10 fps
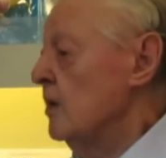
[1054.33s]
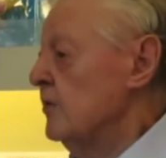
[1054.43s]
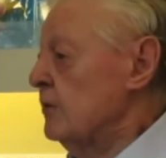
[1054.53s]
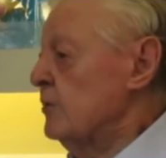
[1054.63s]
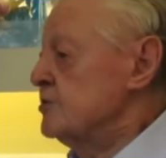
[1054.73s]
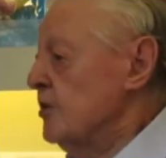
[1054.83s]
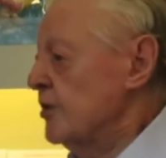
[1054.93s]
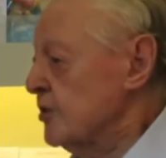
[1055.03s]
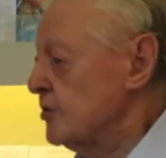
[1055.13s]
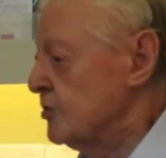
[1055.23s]
There was
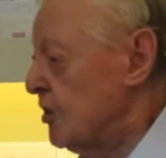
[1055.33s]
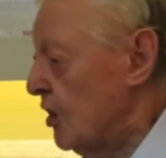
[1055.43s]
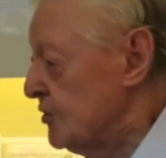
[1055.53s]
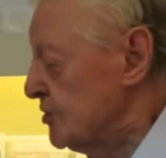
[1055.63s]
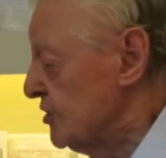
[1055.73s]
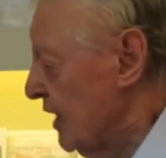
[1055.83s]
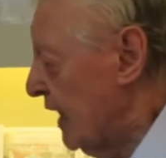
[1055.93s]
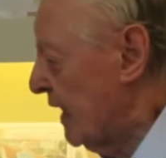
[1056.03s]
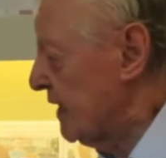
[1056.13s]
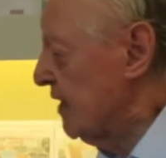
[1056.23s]
not a coat
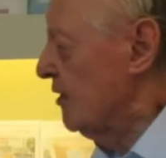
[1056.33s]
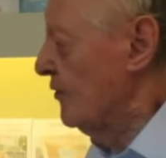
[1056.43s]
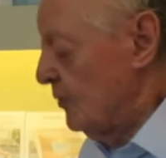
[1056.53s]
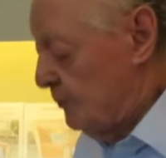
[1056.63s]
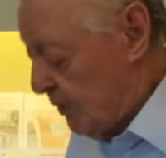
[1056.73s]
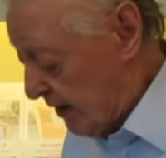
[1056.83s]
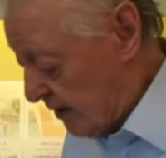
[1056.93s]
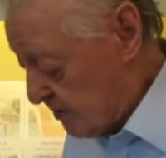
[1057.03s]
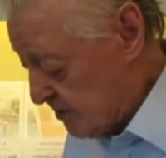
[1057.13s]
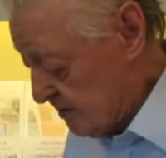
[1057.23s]
hanging on the
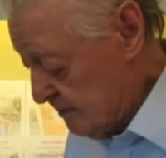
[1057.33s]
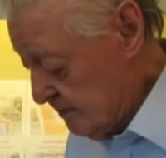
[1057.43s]
pegs.